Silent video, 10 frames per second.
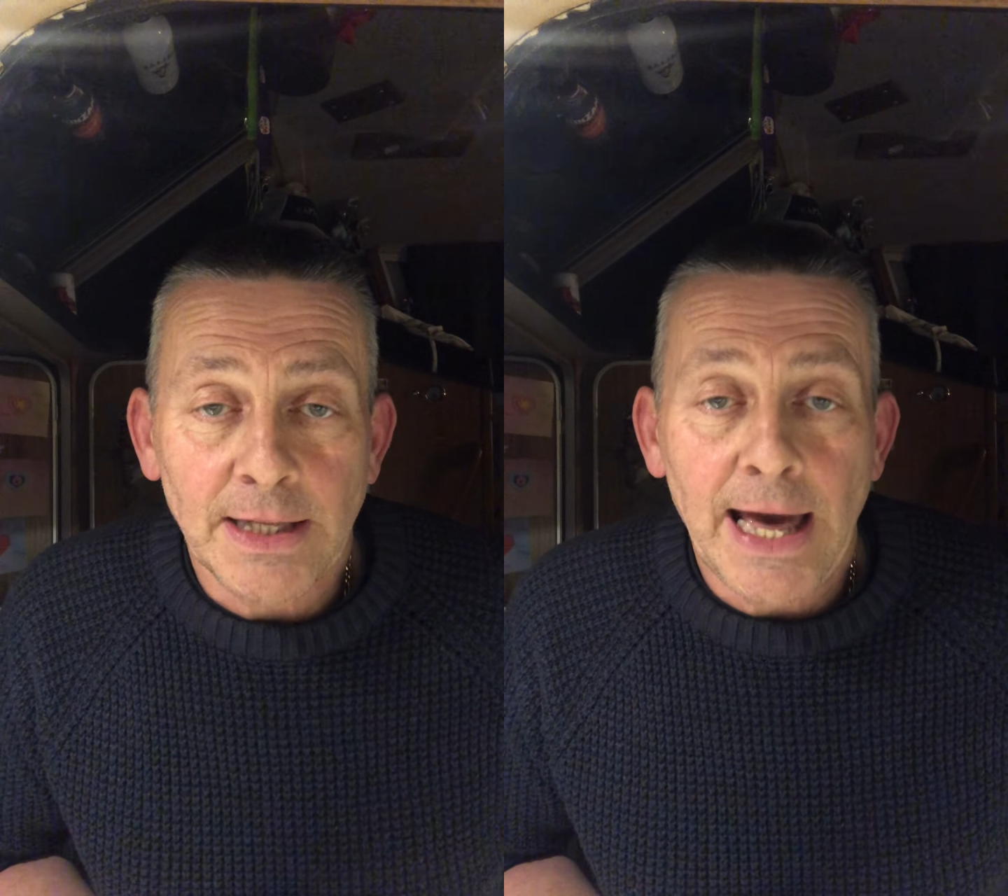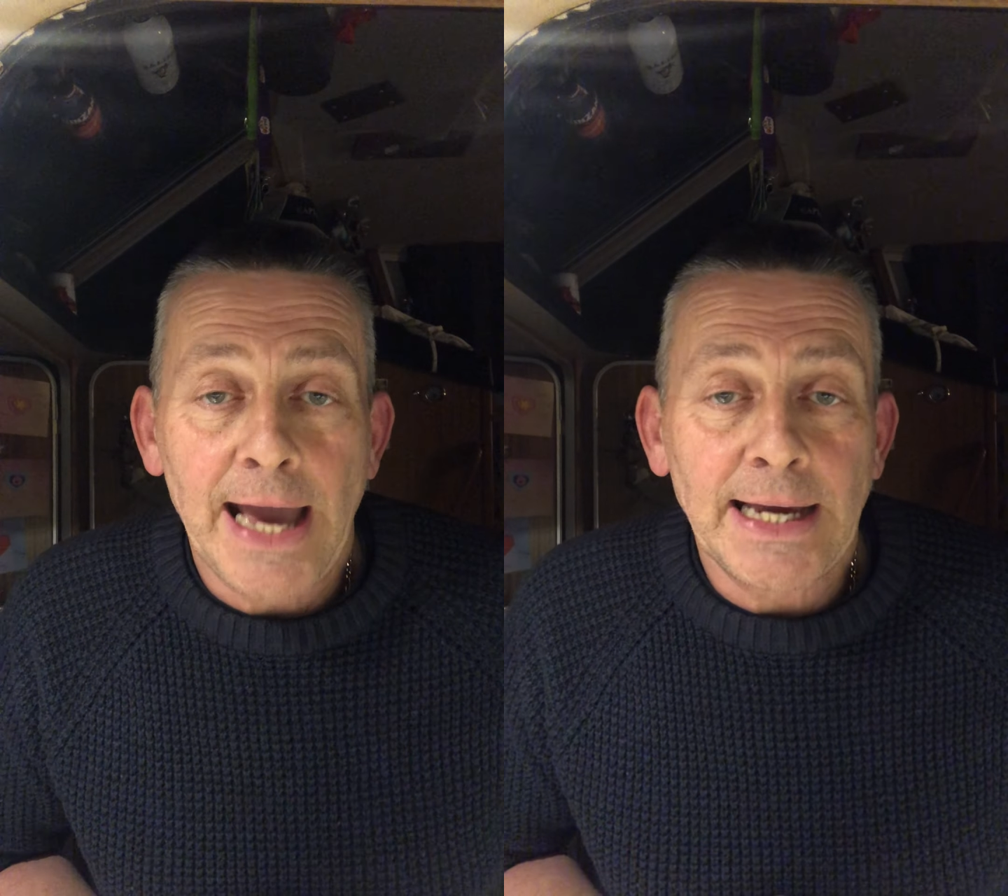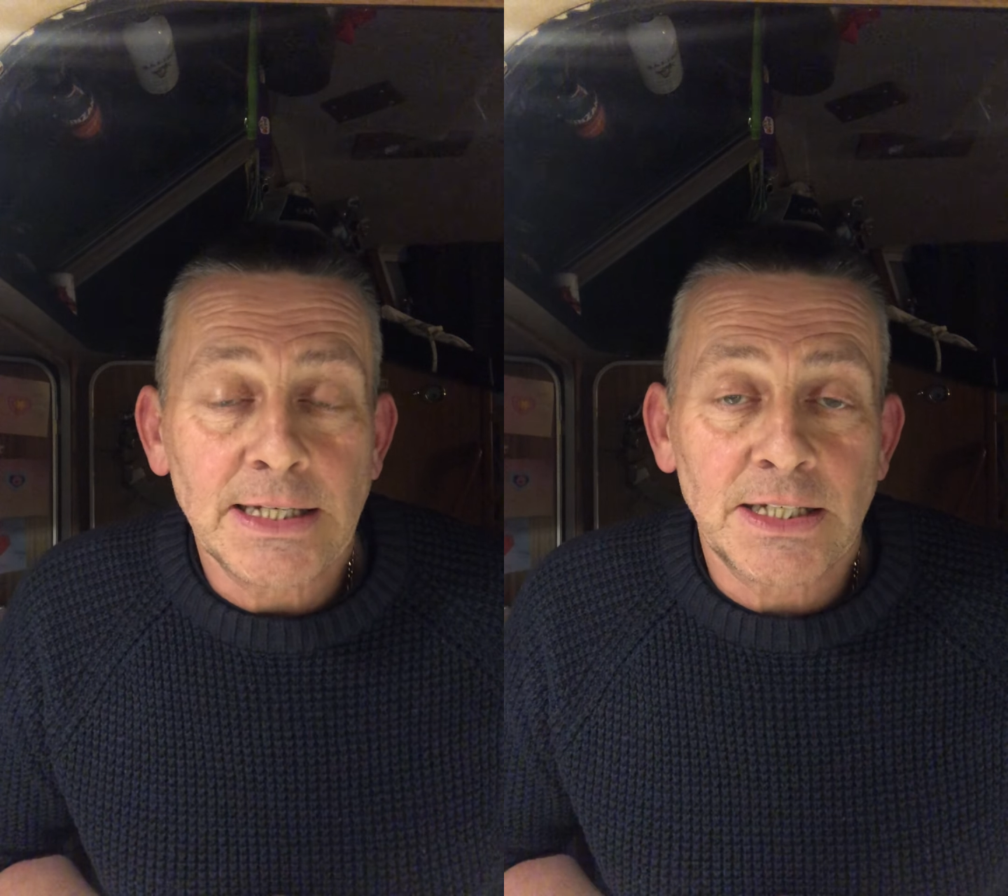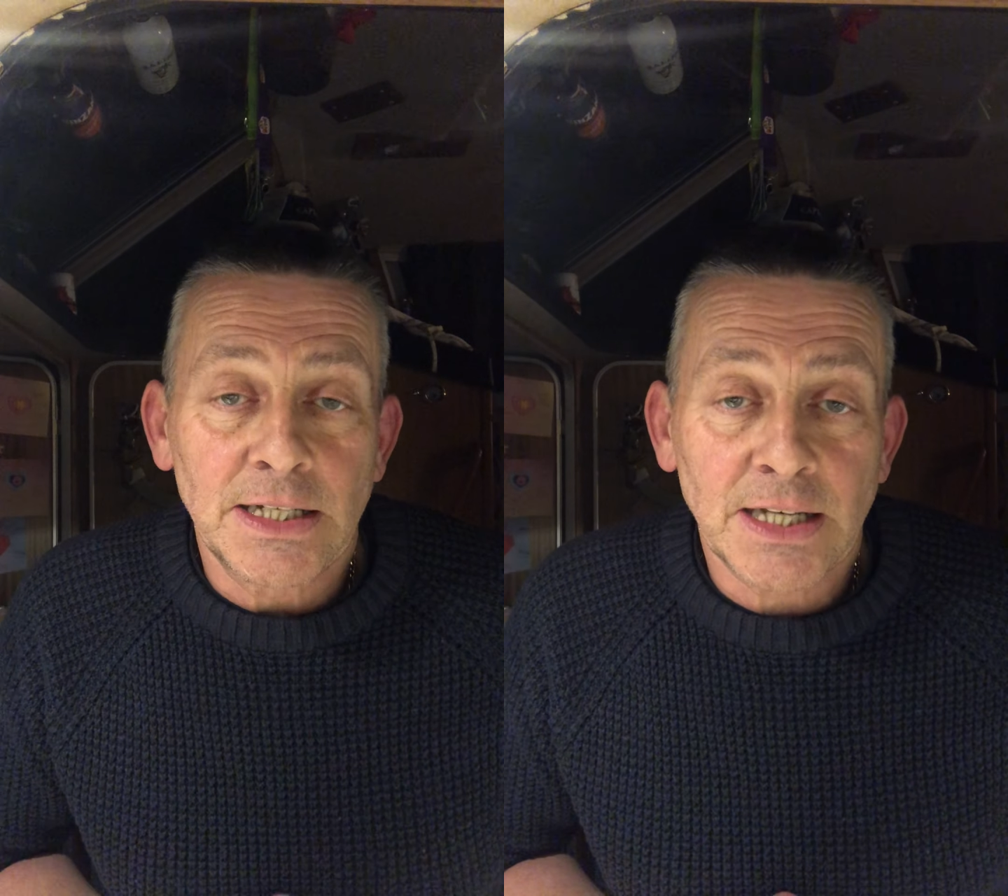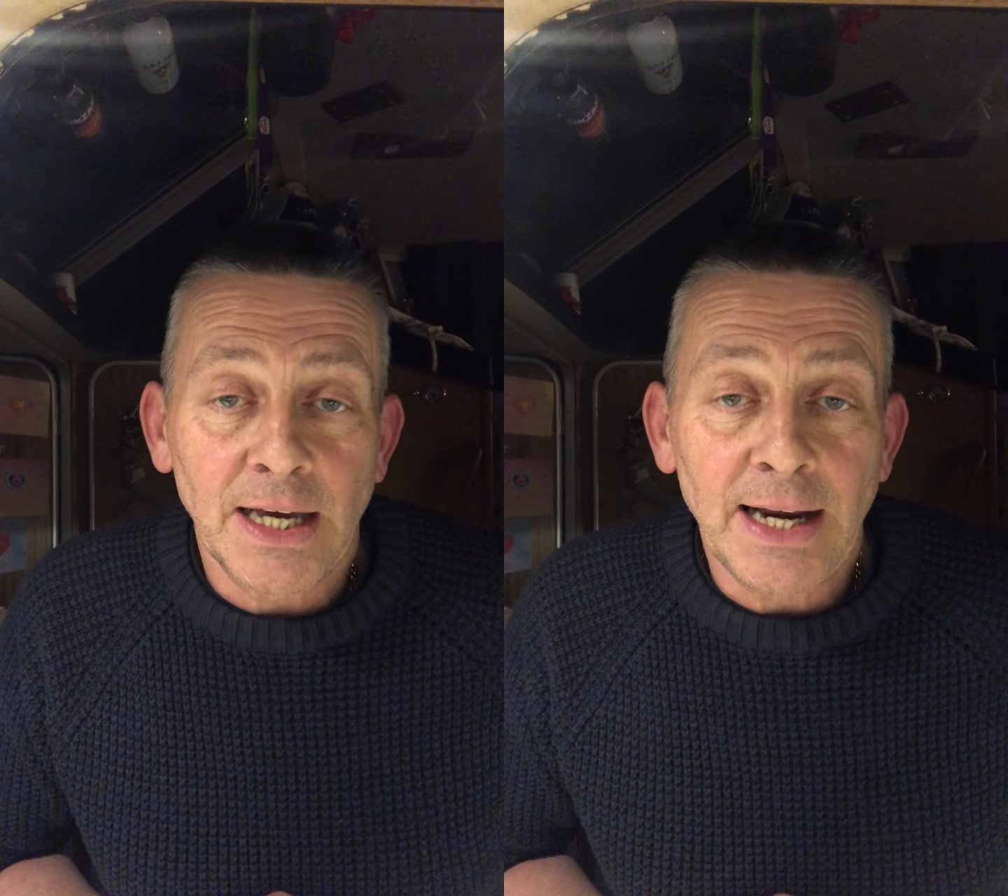that is
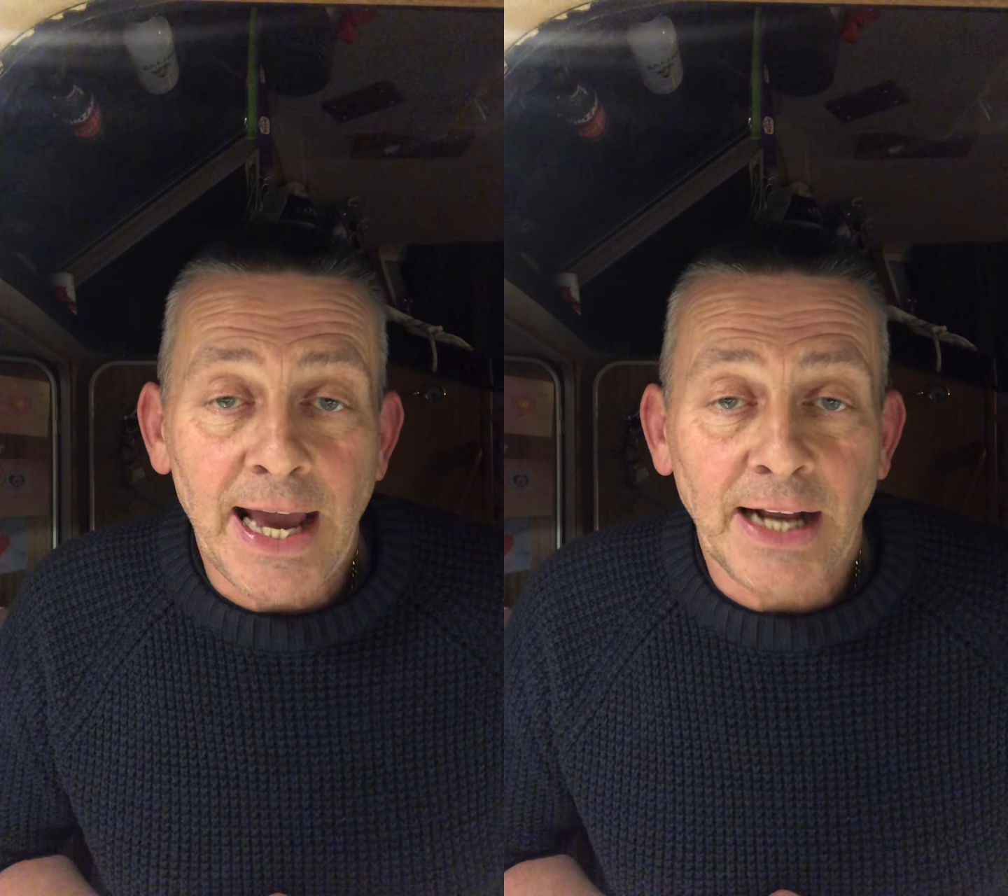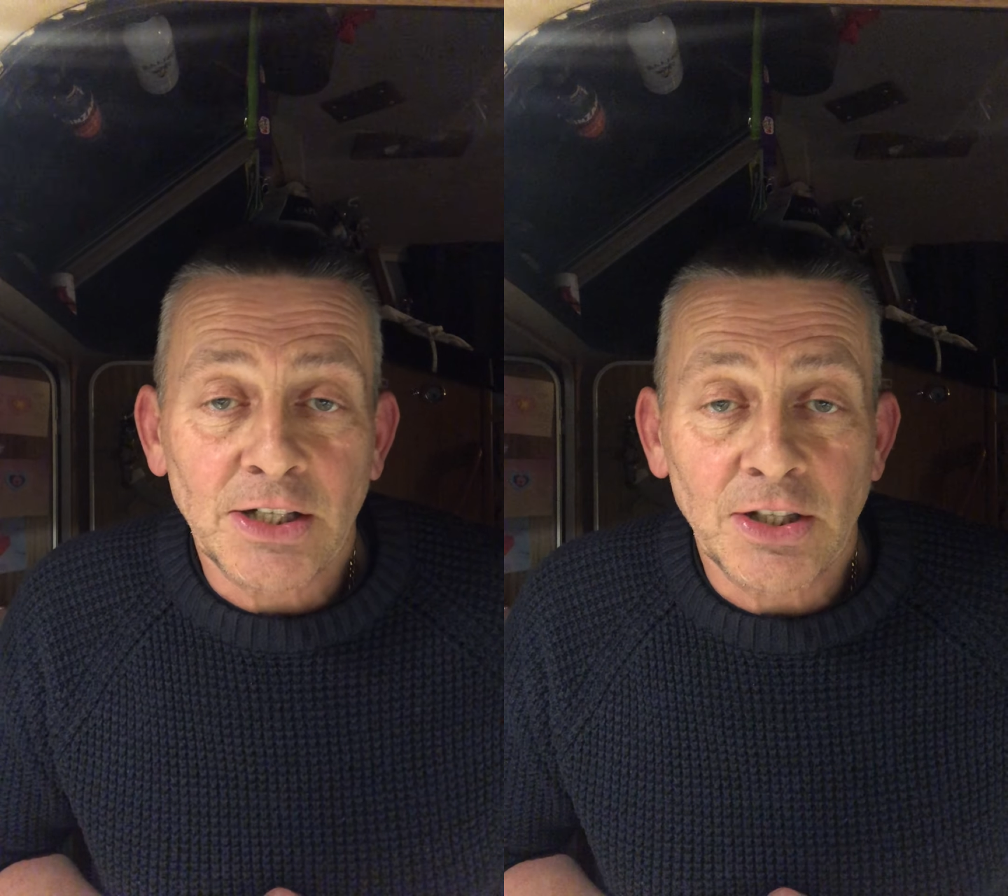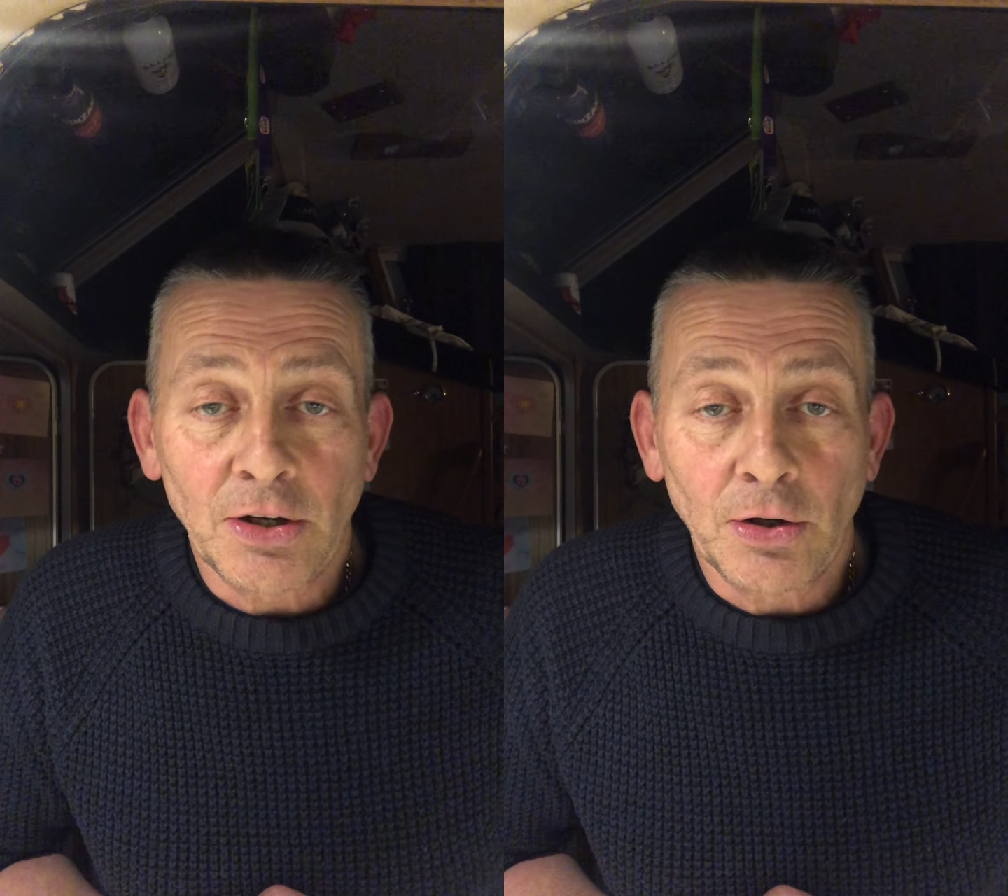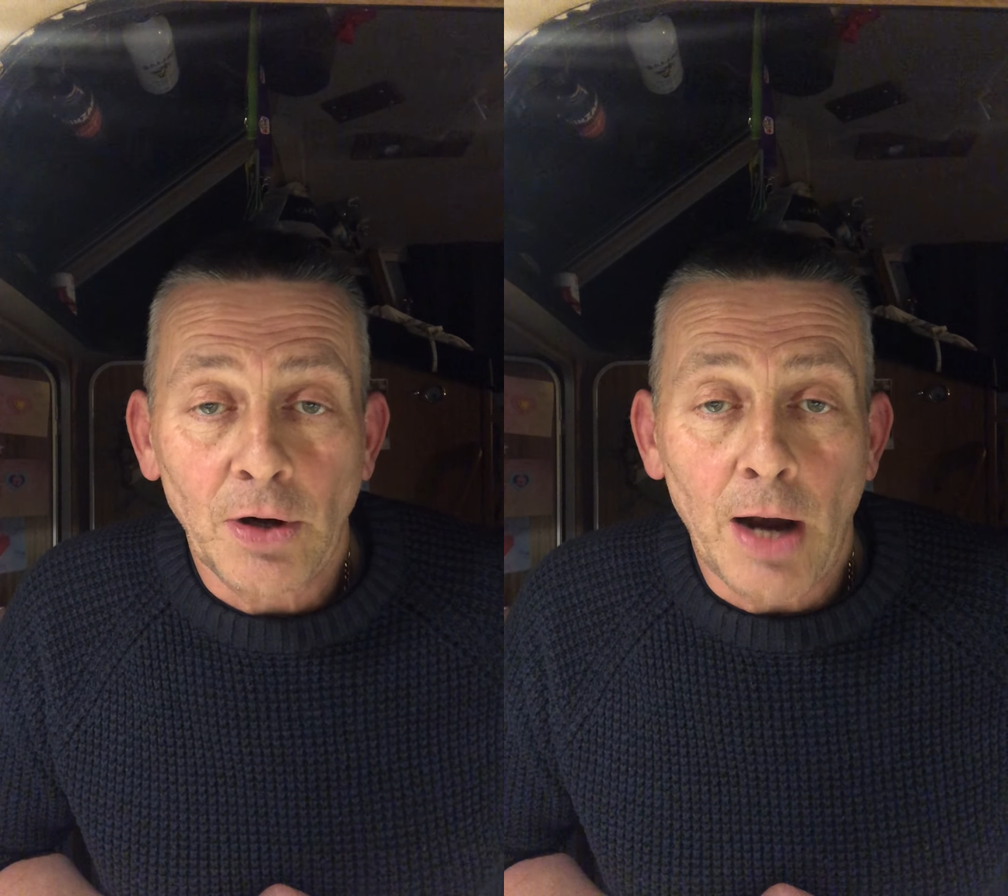disconnect your